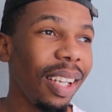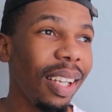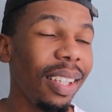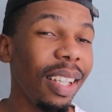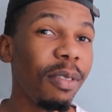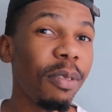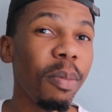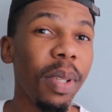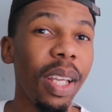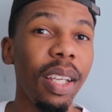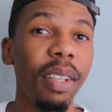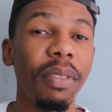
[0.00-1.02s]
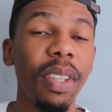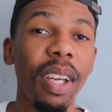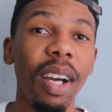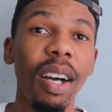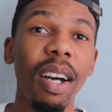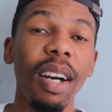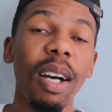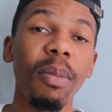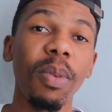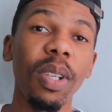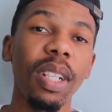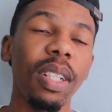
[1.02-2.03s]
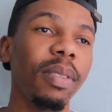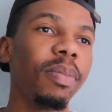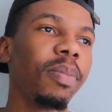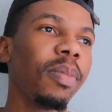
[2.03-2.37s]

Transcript: and then from there, if they are, I'm gonna